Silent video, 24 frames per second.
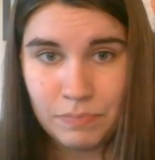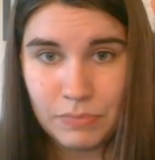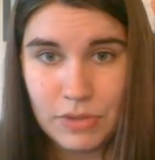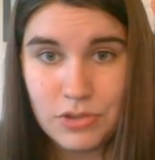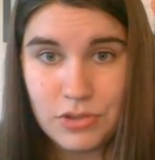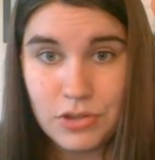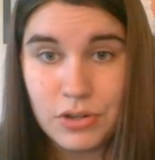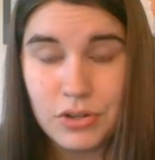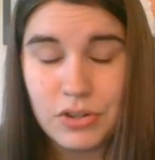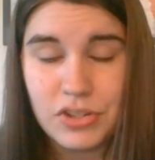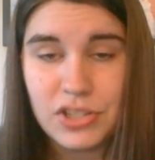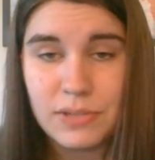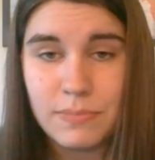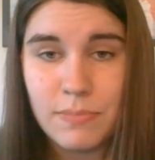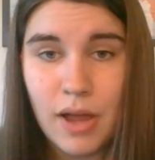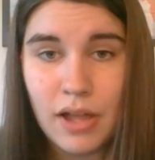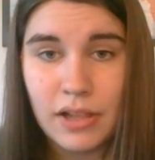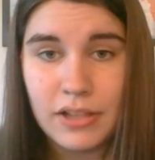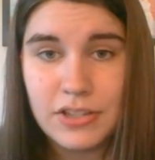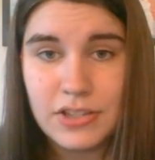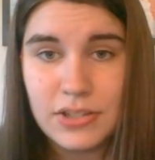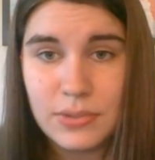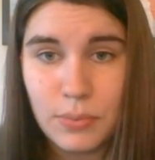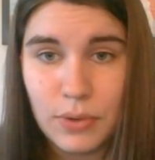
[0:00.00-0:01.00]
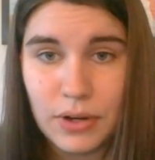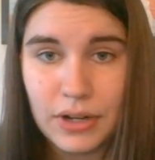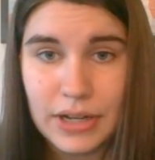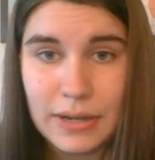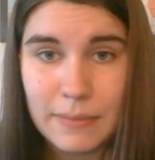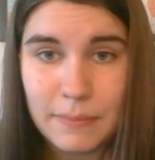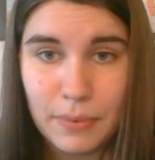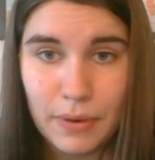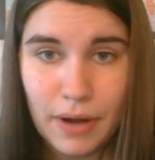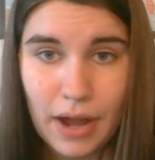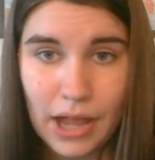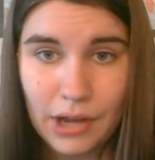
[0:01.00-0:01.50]
So your smallest work
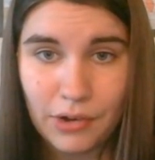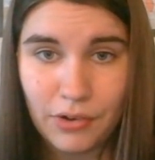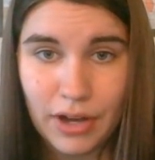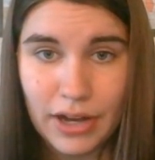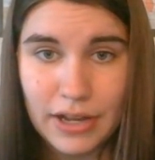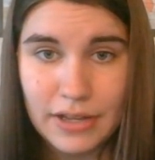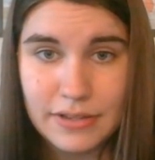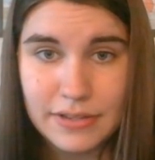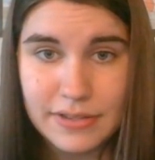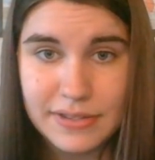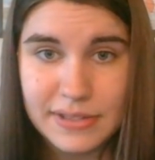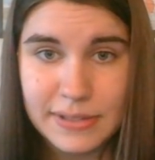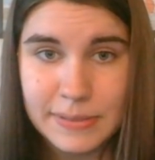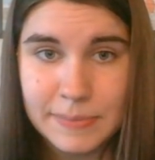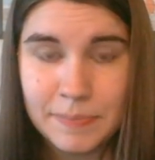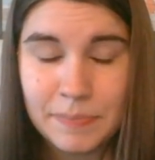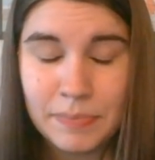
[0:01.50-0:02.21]
in progress.